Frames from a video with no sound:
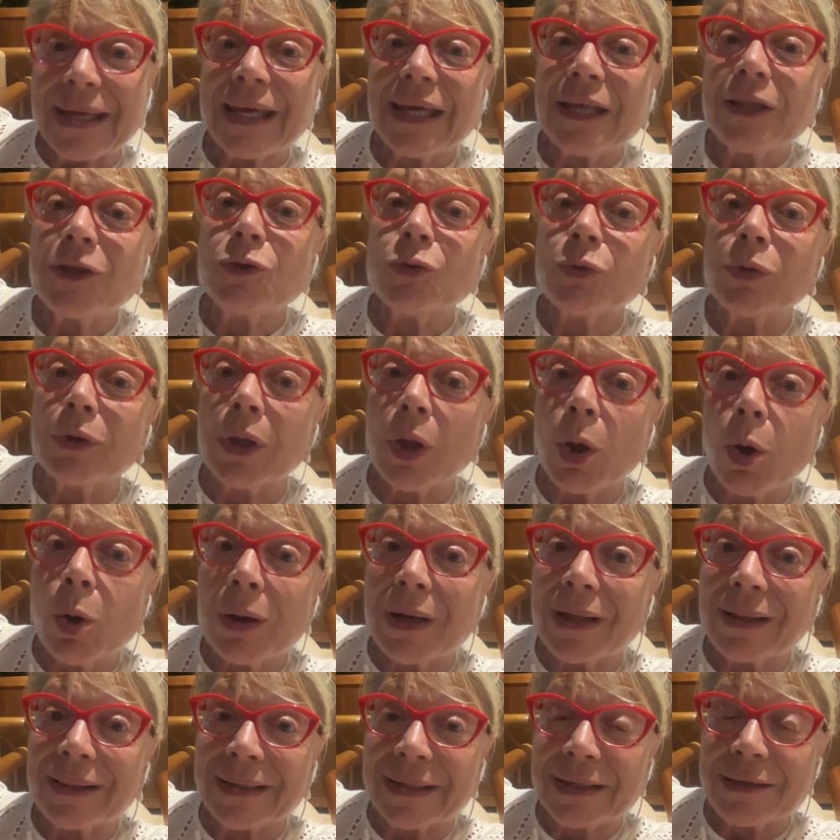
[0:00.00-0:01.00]
into
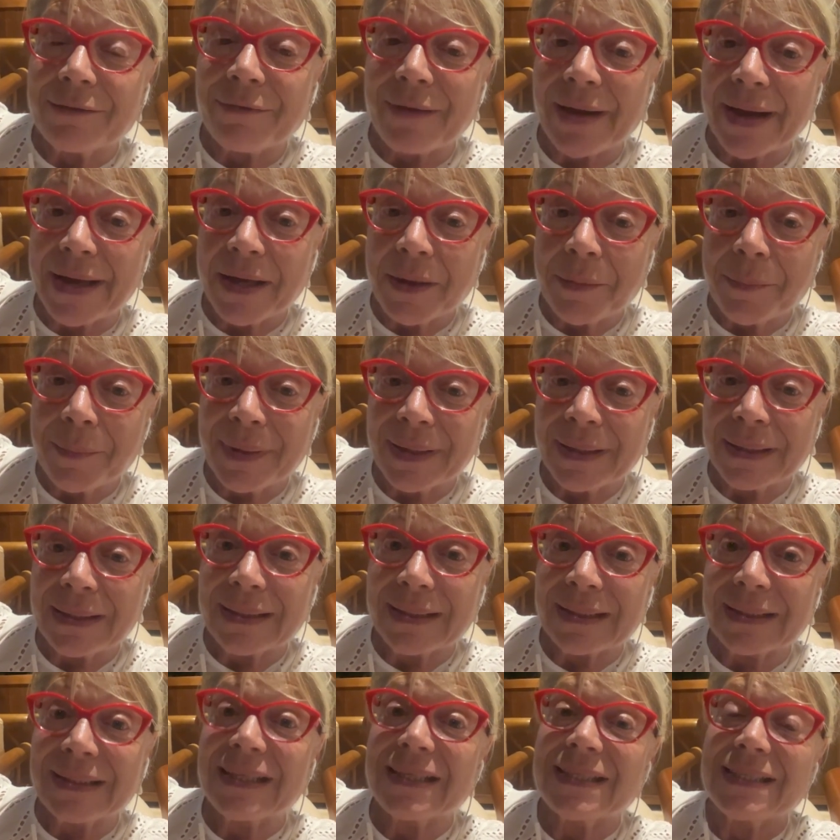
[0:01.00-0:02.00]
local
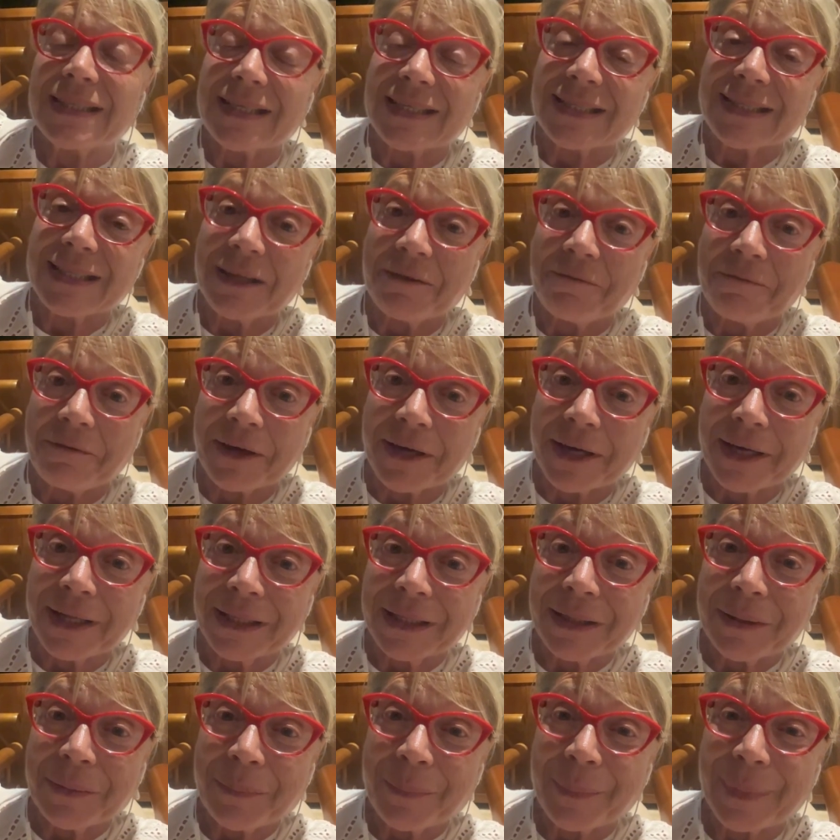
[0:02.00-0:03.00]
environment. This is
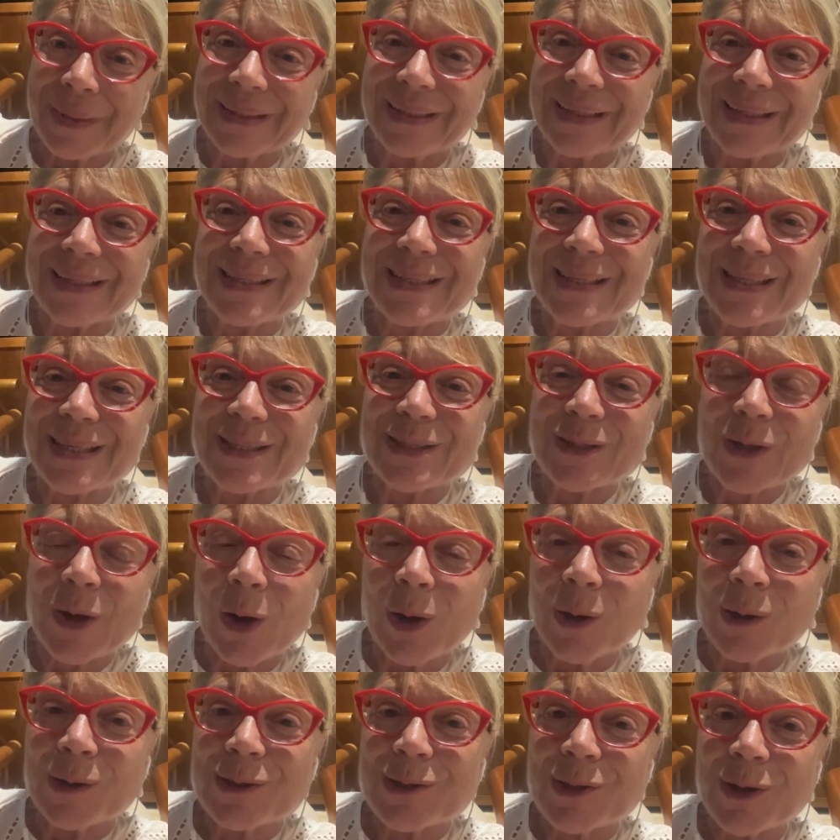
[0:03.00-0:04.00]
difficult, but this is
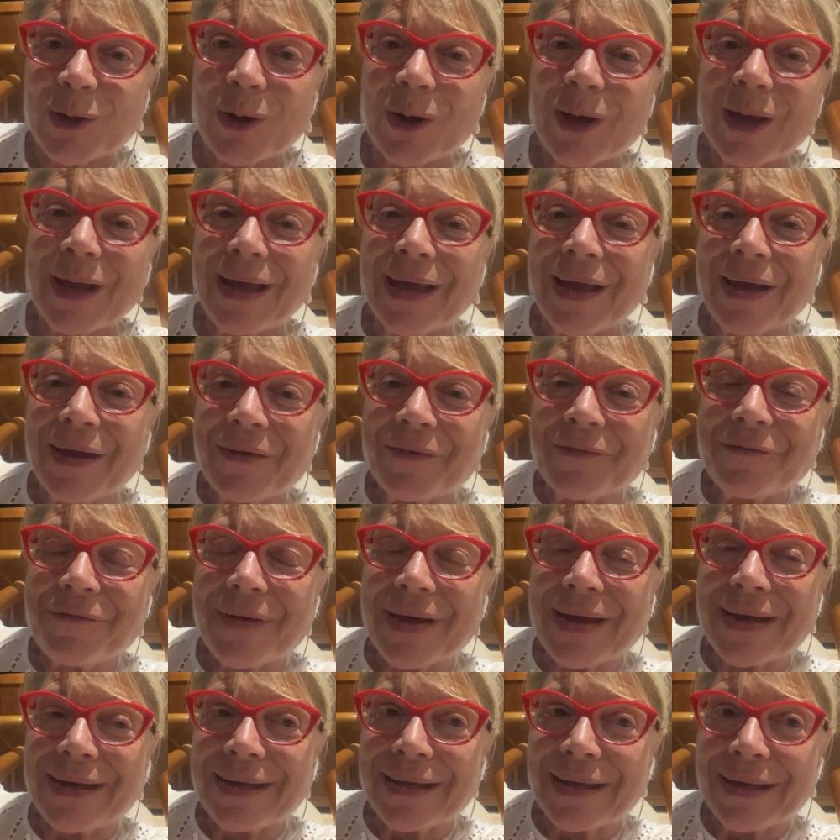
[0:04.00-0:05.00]
also
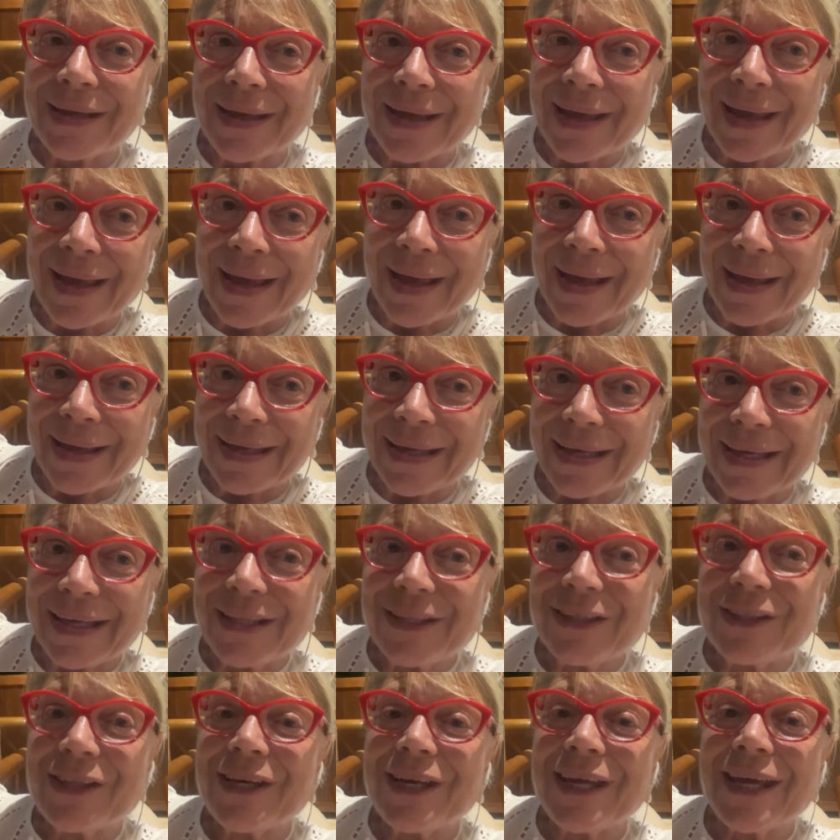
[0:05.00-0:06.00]
very
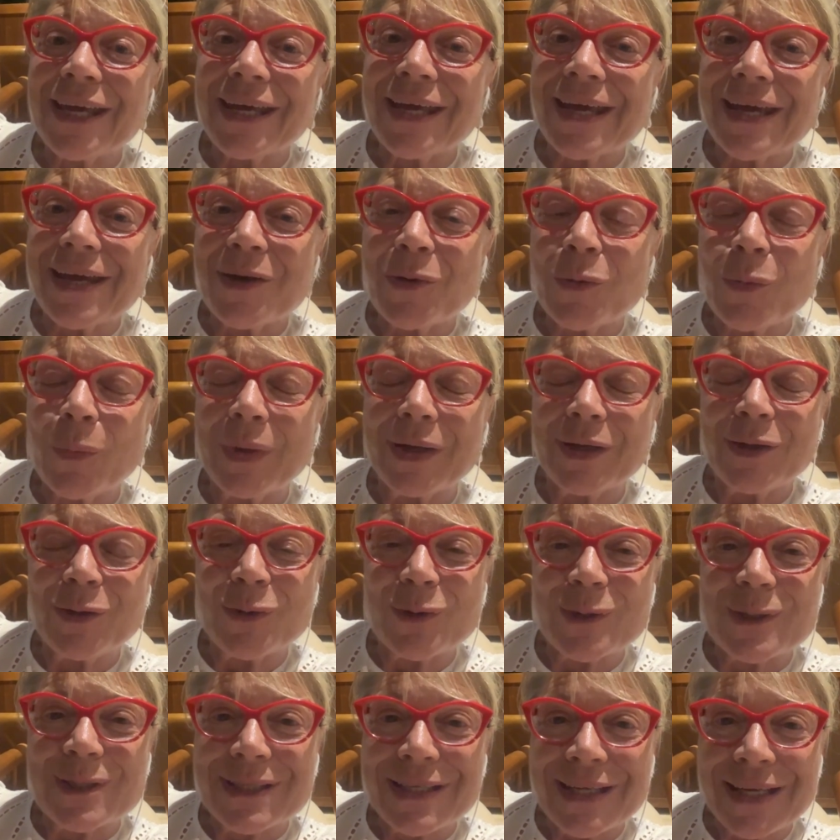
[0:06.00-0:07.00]
intriguing
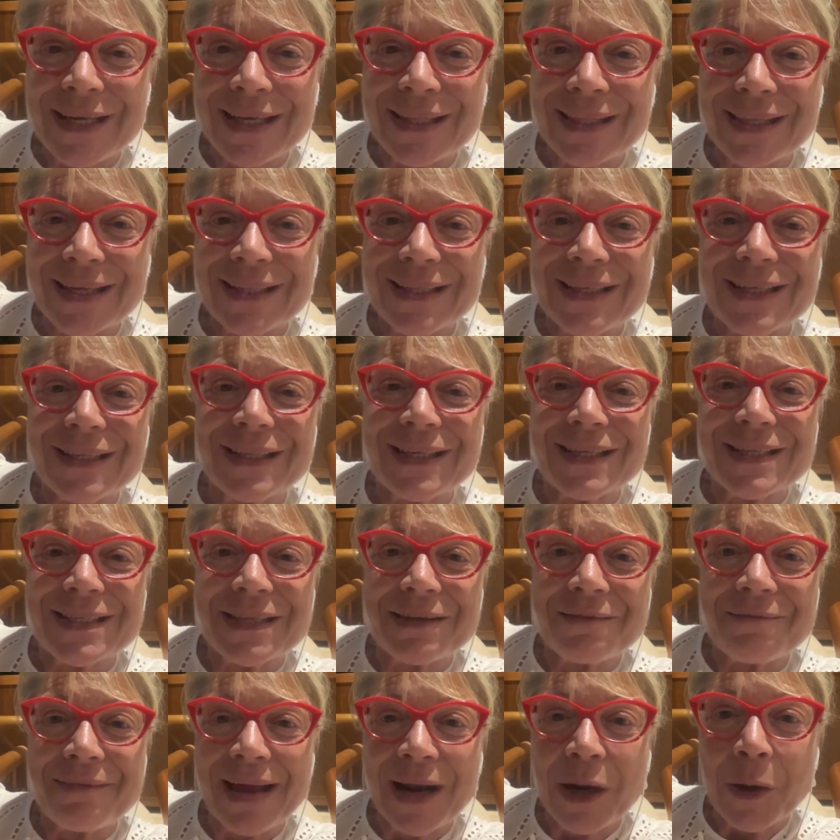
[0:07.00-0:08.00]
when you see that it
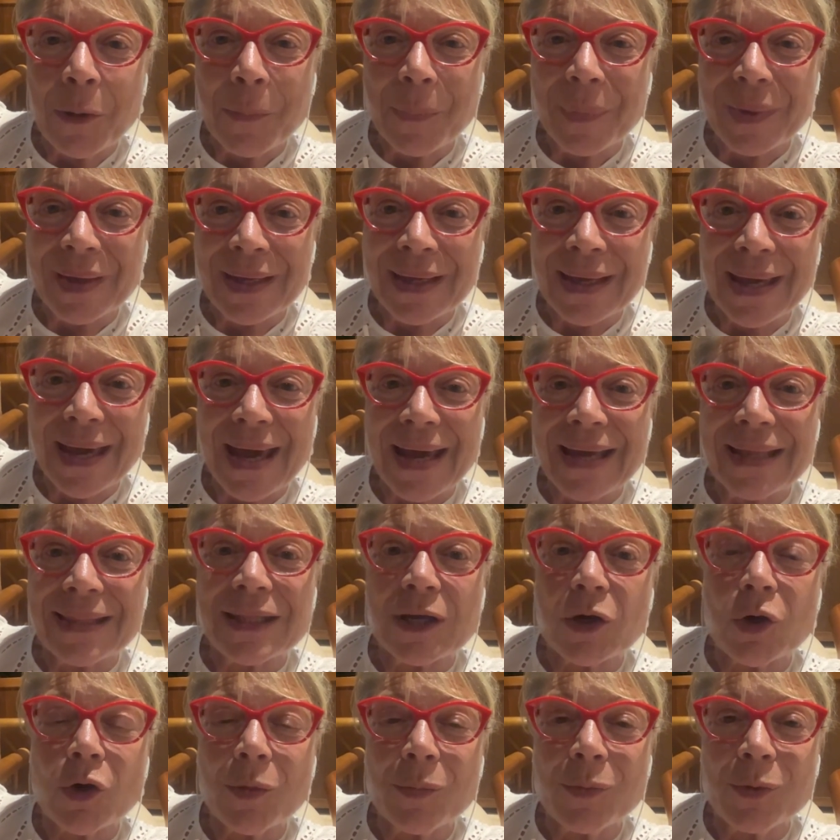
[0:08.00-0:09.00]
is developing
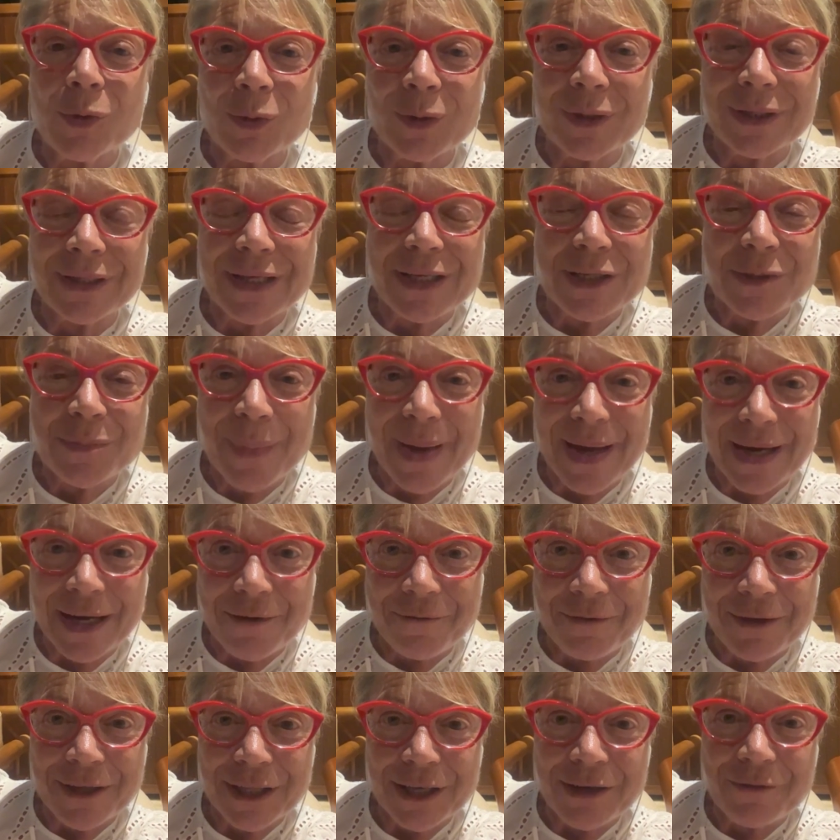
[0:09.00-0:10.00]
and the community is
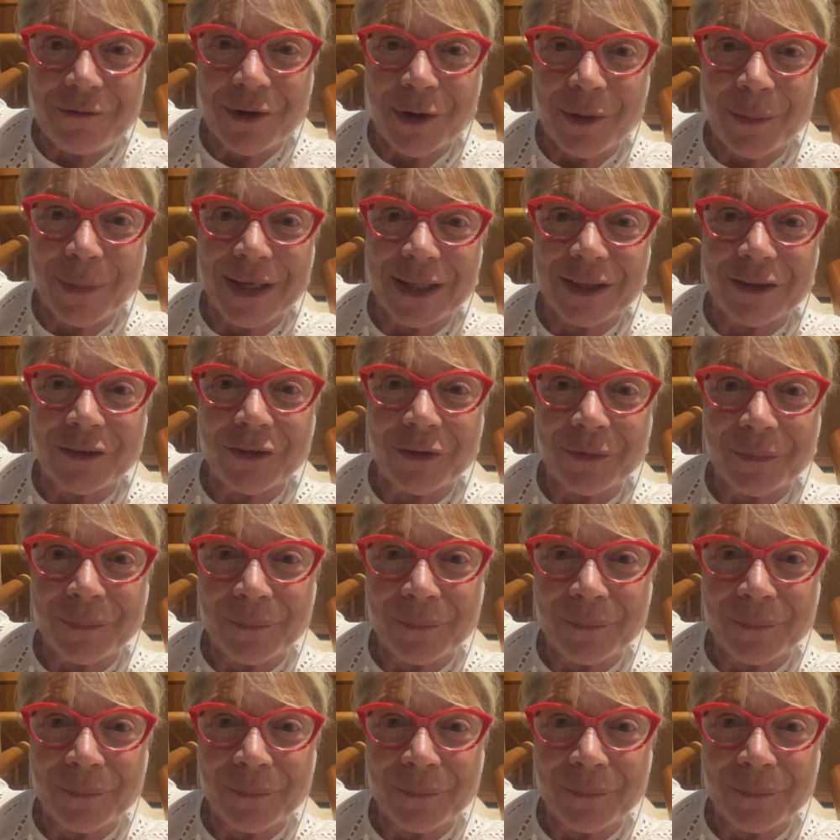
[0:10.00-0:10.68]
benefiting from it.